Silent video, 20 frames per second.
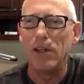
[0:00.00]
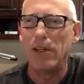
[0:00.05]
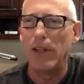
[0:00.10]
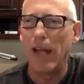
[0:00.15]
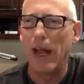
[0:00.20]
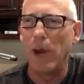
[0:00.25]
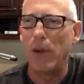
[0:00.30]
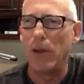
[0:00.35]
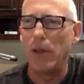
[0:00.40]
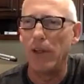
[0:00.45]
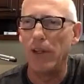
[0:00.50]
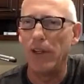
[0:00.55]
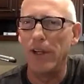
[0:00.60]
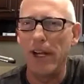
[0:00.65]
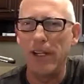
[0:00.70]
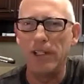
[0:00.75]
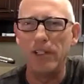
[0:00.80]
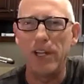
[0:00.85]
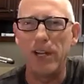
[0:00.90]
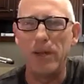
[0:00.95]
Now, the
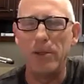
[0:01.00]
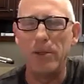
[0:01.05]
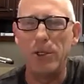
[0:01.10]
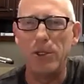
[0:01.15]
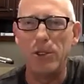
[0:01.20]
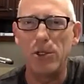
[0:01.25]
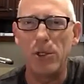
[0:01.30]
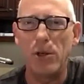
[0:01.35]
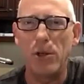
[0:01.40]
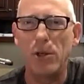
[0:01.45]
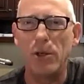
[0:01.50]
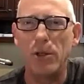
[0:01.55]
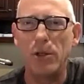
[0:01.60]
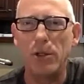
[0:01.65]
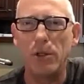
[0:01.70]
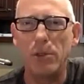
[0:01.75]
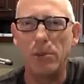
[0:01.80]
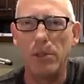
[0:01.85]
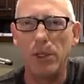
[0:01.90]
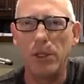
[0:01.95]
next time you're
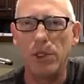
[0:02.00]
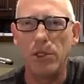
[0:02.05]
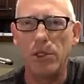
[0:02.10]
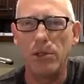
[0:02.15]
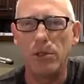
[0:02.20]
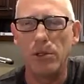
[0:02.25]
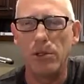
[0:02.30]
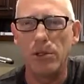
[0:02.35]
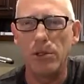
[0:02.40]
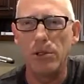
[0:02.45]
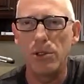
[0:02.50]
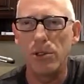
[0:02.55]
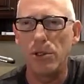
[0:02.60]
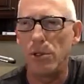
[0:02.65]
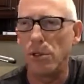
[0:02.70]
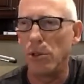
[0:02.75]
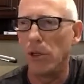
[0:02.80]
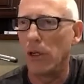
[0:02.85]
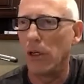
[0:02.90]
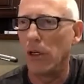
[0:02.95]
trolled, be sure
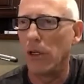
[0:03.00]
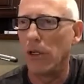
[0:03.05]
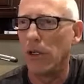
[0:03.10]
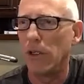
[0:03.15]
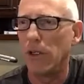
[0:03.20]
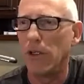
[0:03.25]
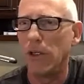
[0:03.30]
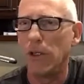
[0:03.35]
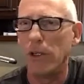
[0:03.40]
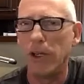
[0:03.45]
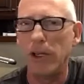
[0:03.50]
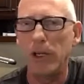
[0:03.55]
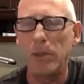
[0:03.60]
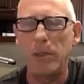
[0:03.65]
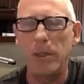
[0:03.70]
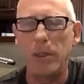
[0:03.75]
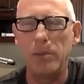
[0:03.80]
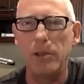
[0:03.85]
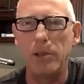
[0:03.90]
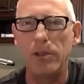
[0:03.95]
to
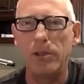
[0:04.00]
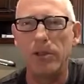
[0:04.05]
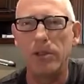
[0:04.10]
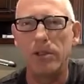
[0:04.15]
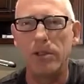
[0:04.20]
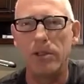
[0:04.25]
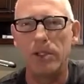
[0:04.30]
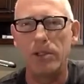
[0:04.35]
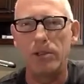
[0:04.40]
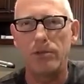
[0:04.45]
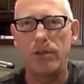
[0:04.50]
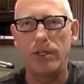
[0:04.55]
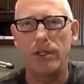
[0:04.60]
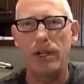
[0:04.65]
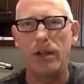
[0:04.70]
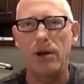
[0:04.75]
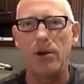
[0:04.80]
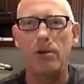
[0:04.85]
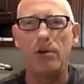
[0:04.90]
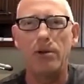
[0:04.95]
link people to this
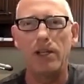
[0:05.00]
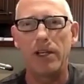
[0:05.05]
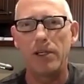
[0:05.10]
video.